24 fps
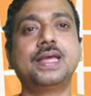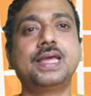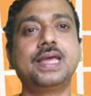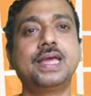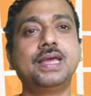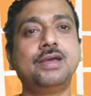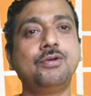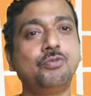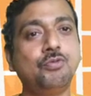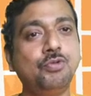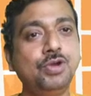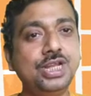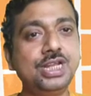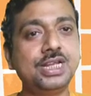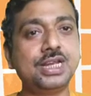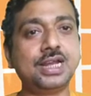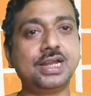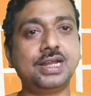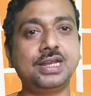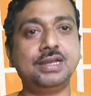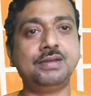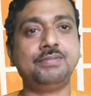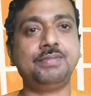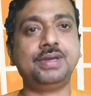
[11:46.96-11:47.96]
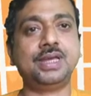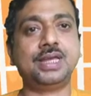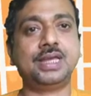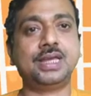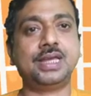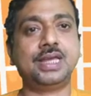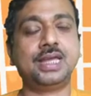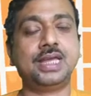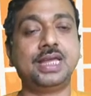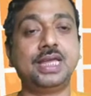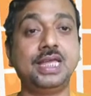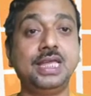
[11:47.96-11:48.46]
a winter in me,
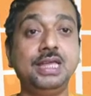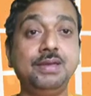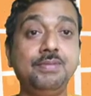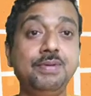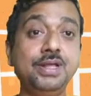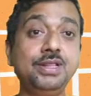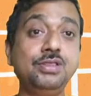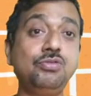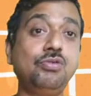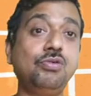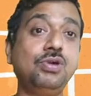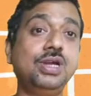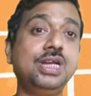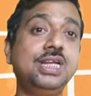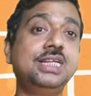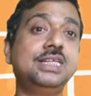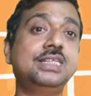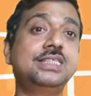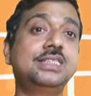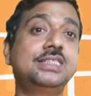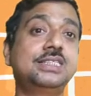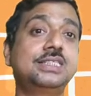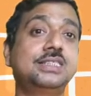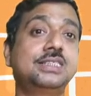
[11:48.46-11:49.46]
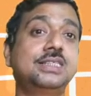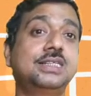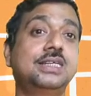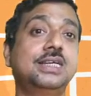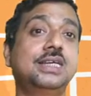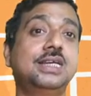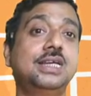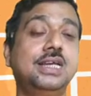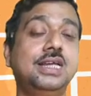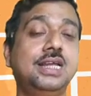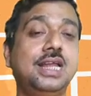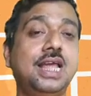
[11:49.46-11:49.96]
even though it is
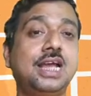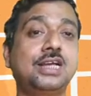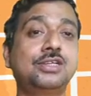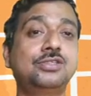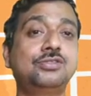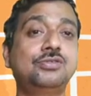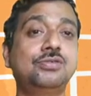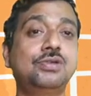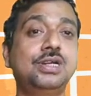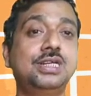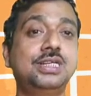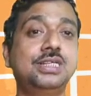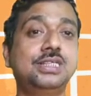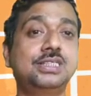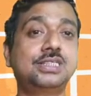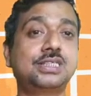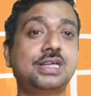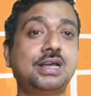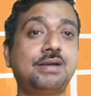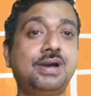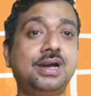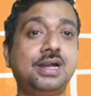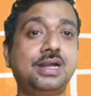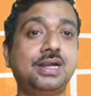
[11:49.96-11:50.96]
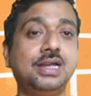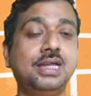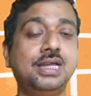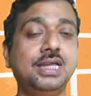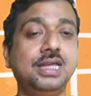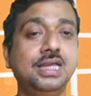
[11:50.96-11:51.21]
in actuality summer,